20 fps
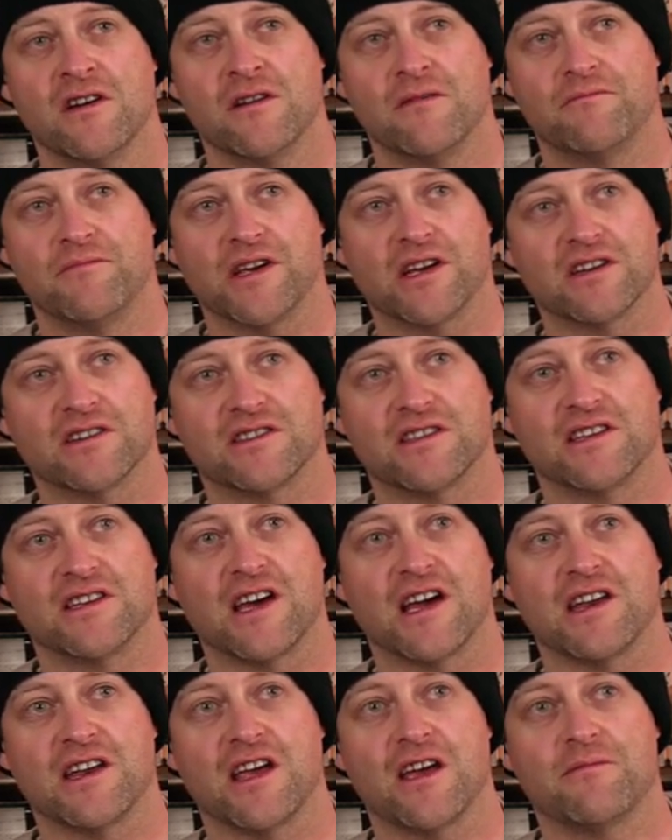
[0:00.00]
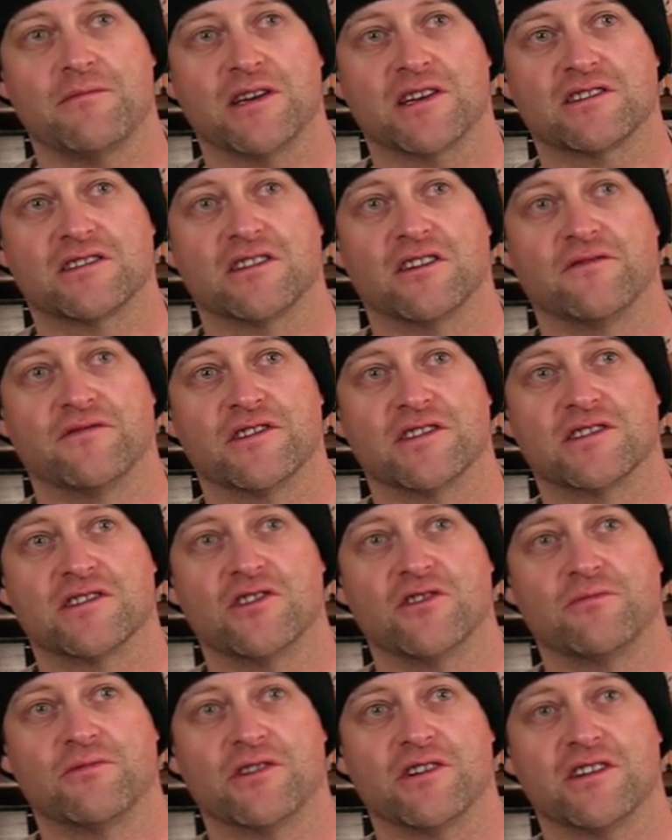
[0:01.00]
because the dynamics of the
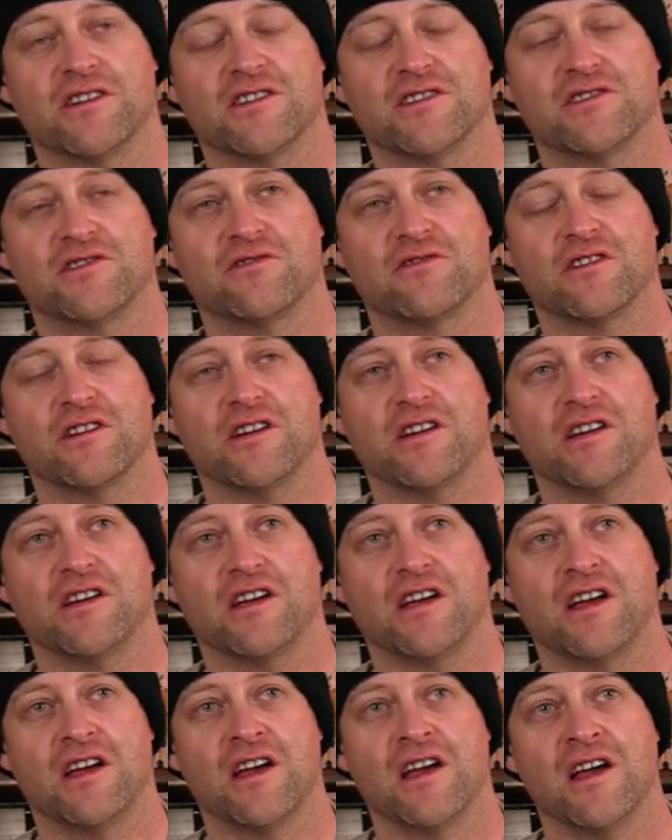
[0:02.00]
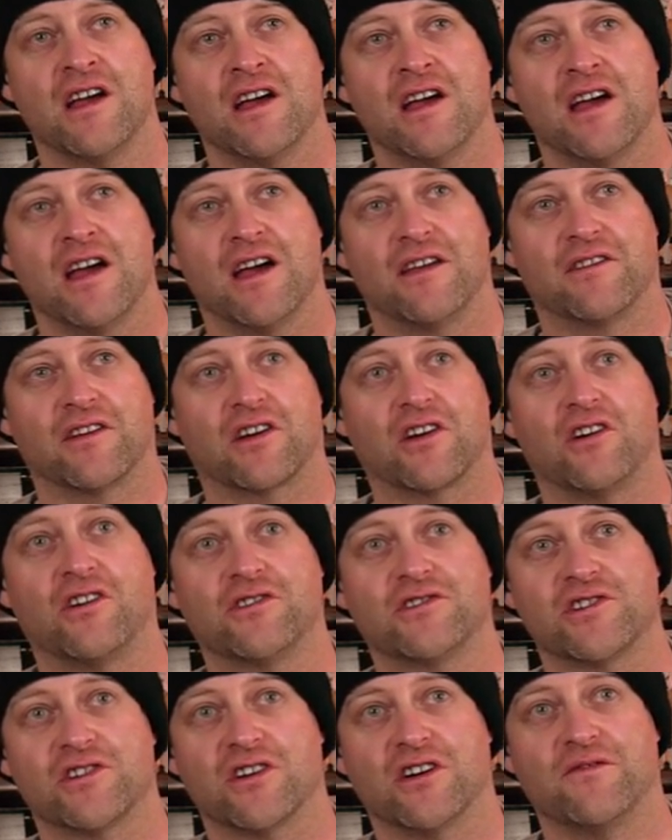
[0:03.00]
snowboard industry and the
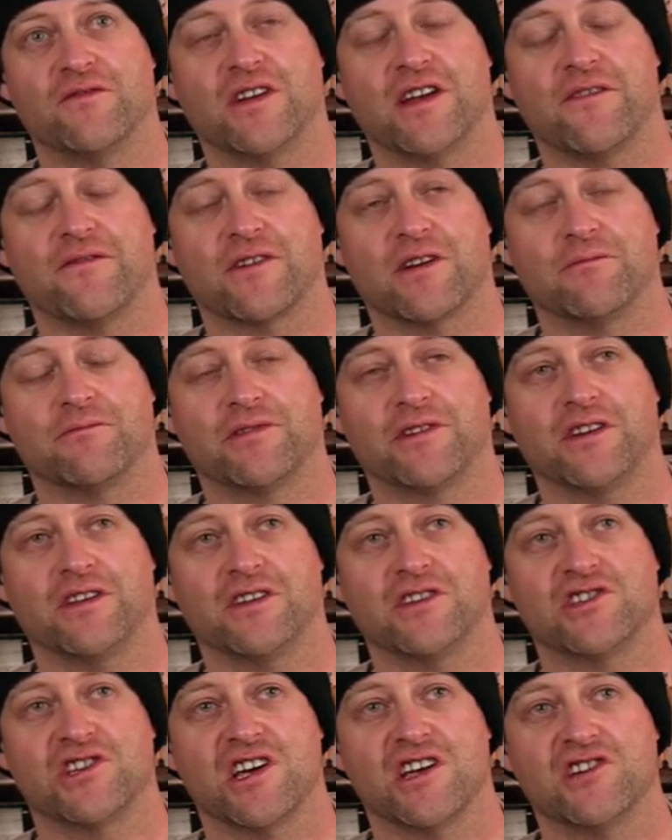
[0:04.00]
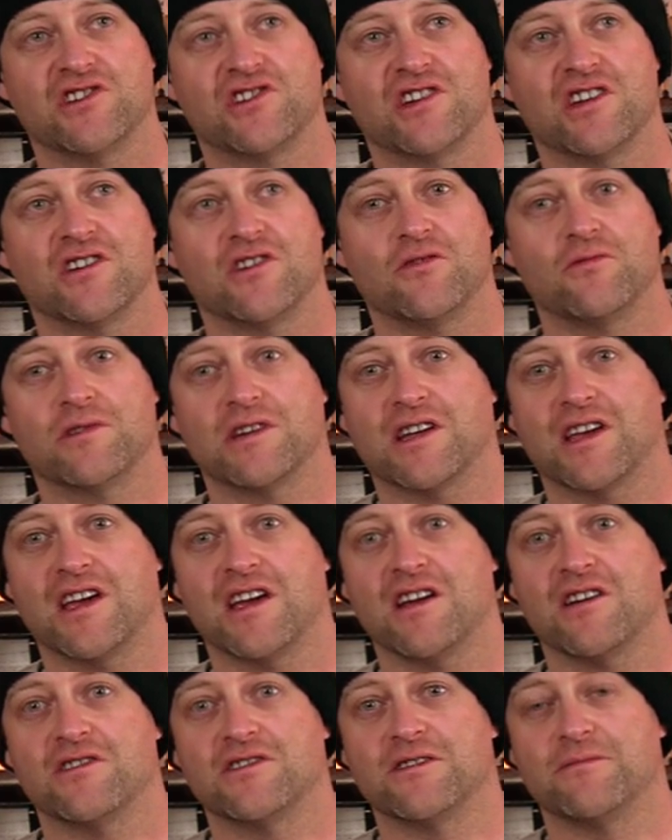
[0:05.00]
culture of it have completely changed and no one
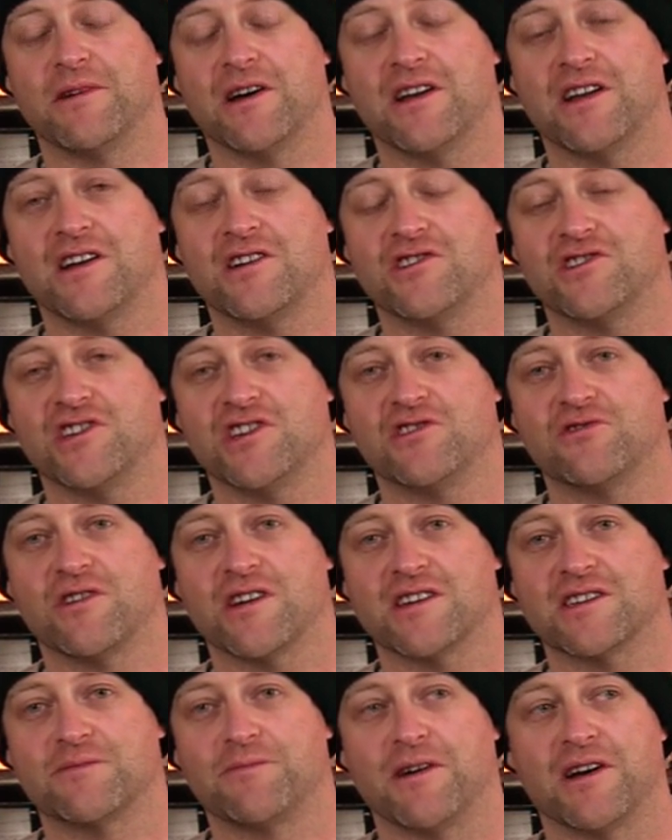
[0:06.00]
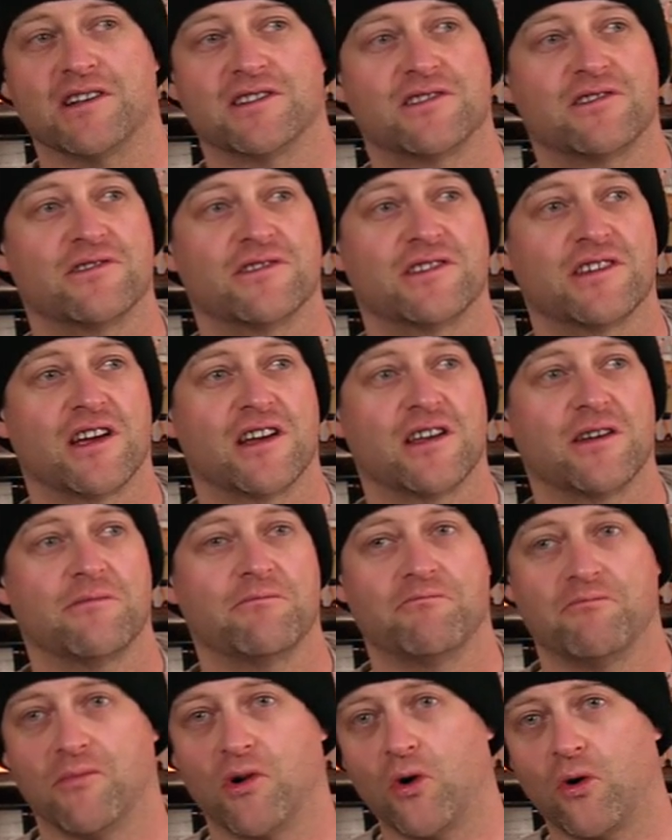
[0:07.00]
cares about energy drink sponsors
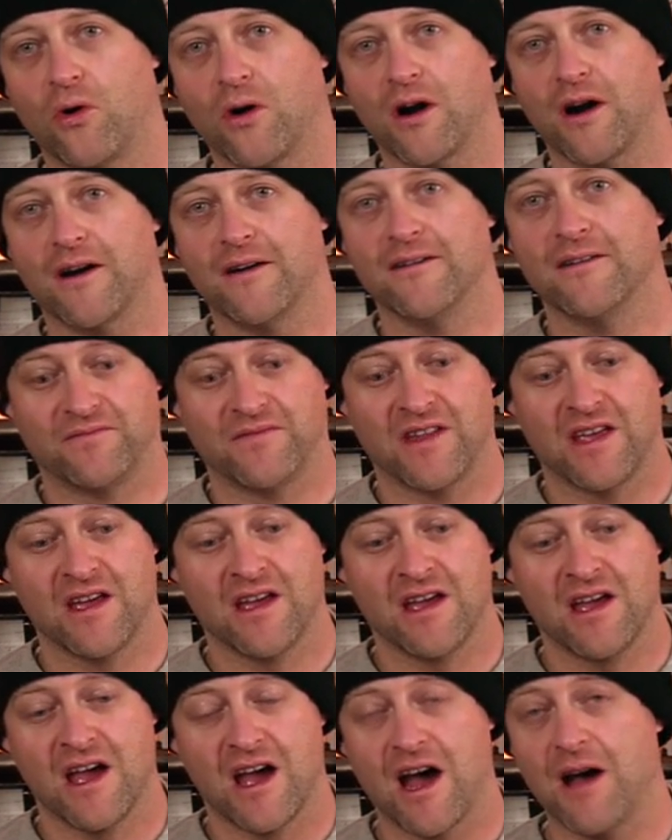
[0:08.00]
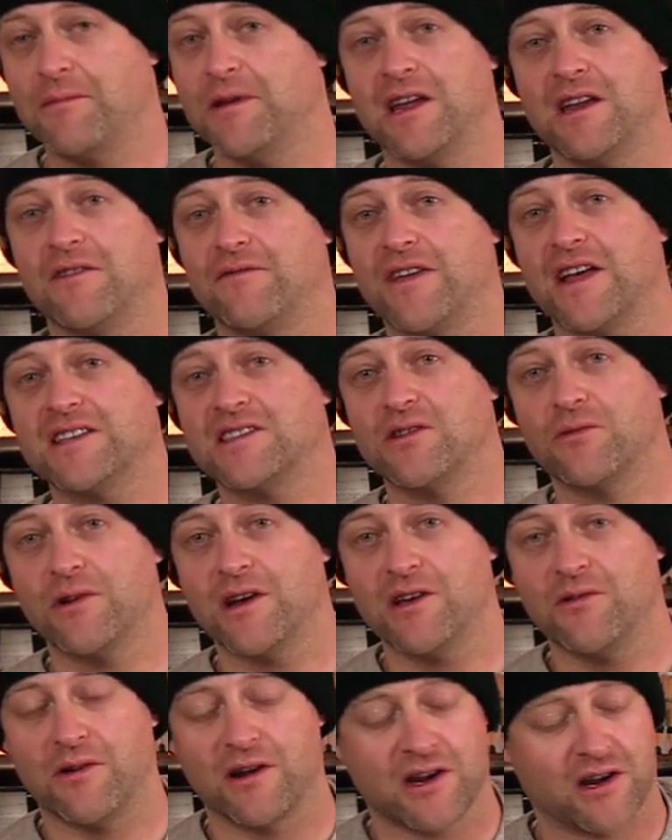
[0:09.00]
anymore. I mean, if that's the
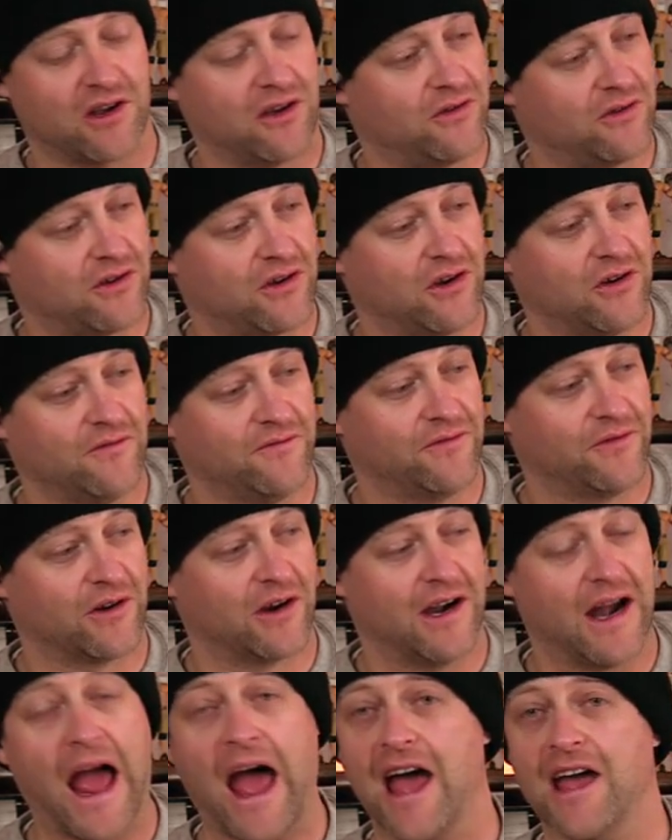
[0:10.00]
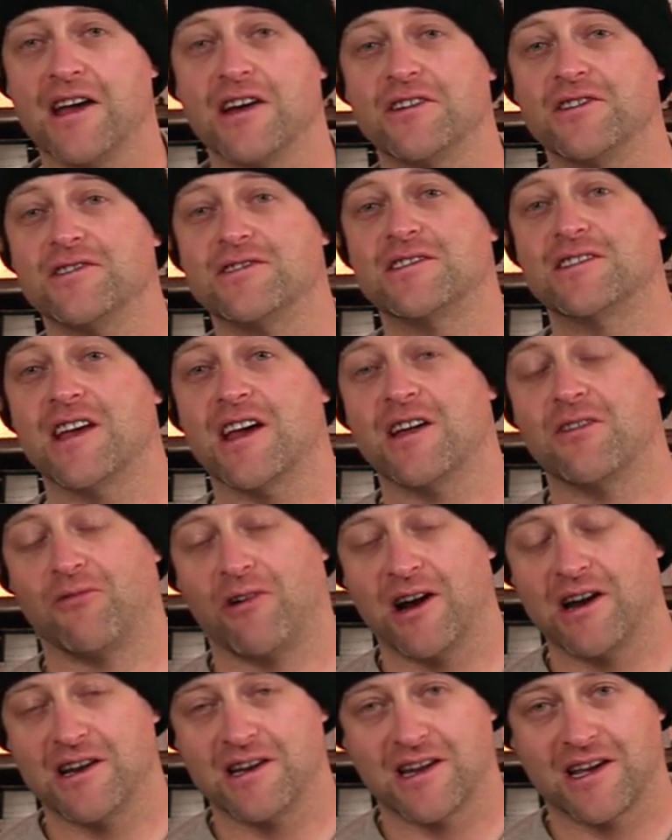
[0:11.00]
way you want to go, go for it. I understand
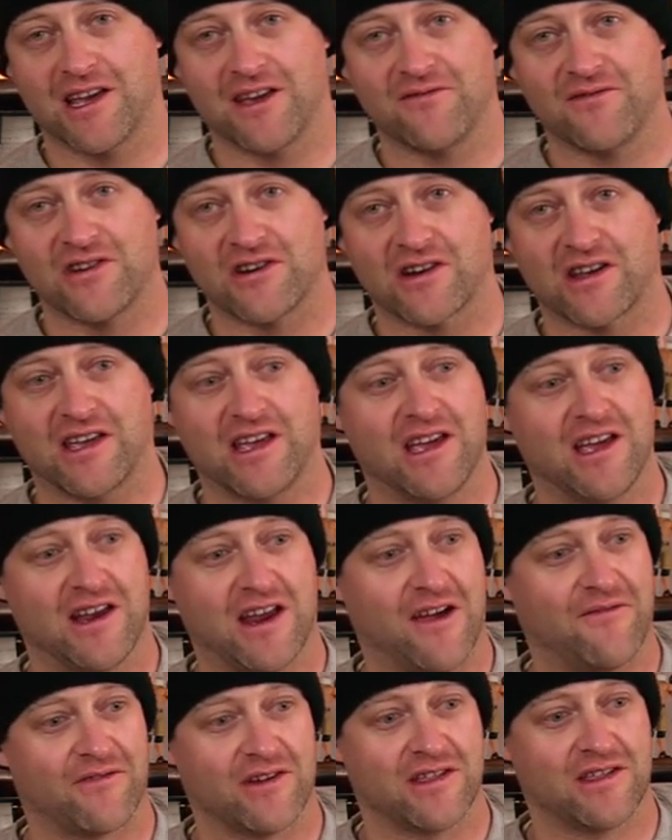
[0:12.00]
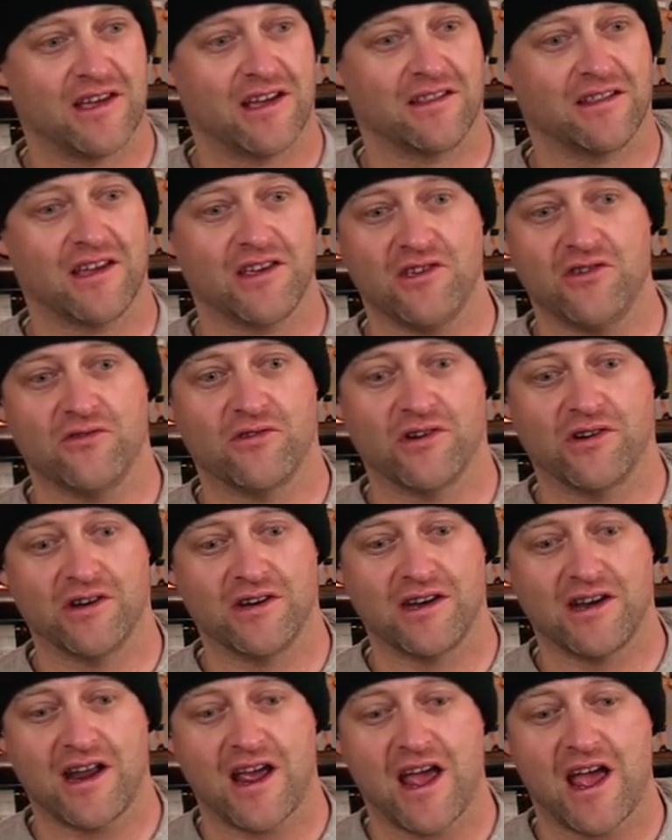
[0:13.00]
wanting to give your kid everything that you
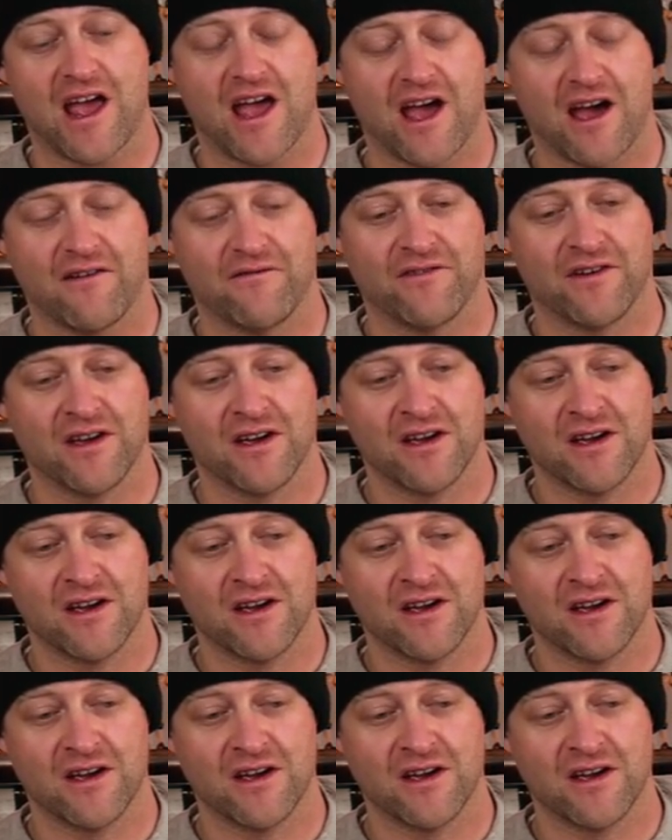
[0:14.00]
couldn't have,